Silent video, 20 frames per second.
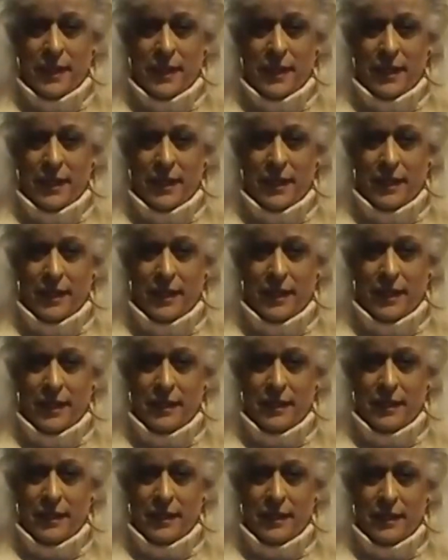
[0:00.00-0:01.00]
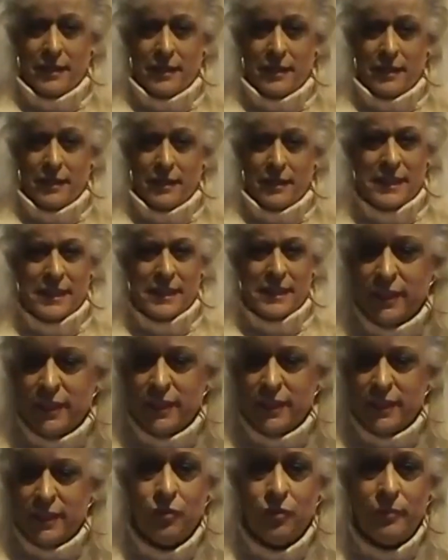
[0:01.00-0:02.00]
Simple as that. Let's get
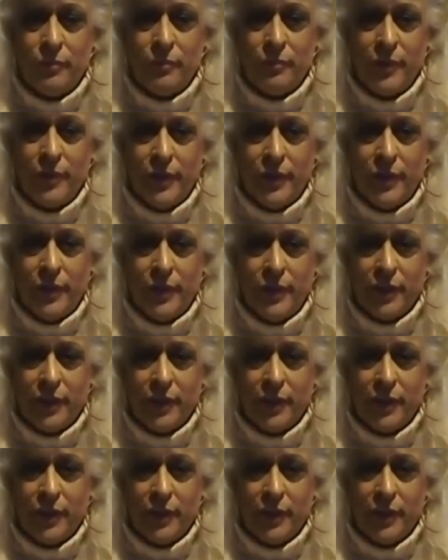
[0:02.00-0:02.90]
Cece in the room here.